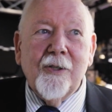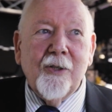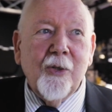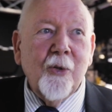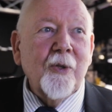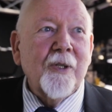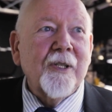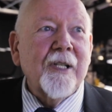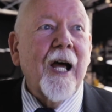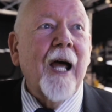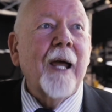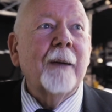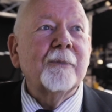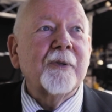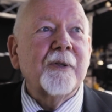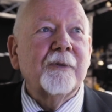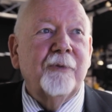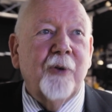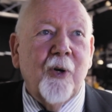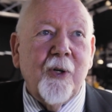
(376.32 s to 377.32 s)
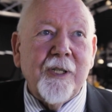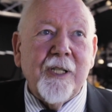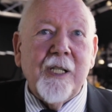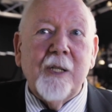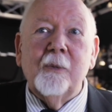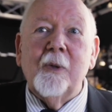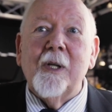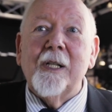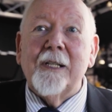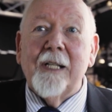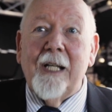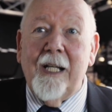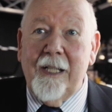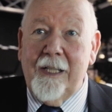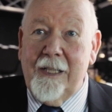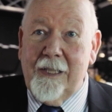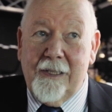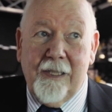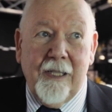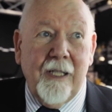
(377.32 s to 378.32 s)
2 times 40-watt
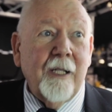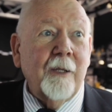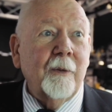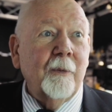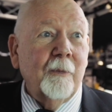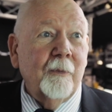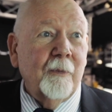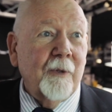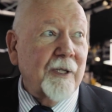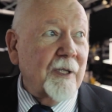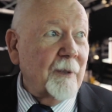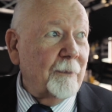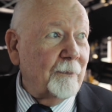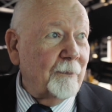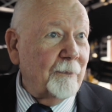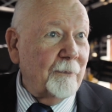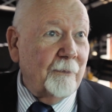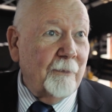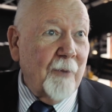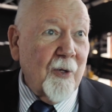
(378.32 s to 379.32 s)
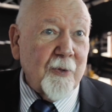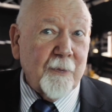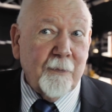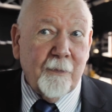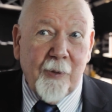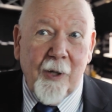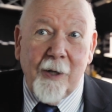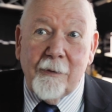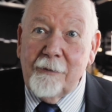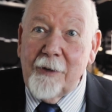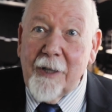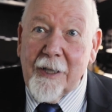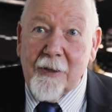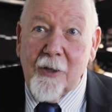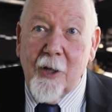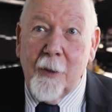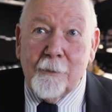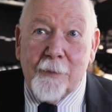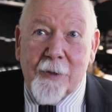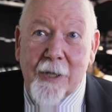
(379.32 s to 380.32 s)
LED with the most perfect
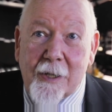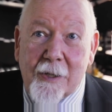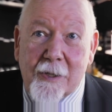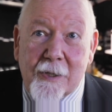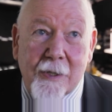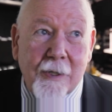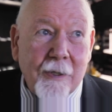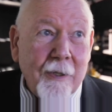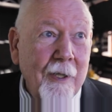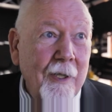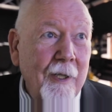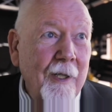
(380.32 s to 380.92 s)
optics,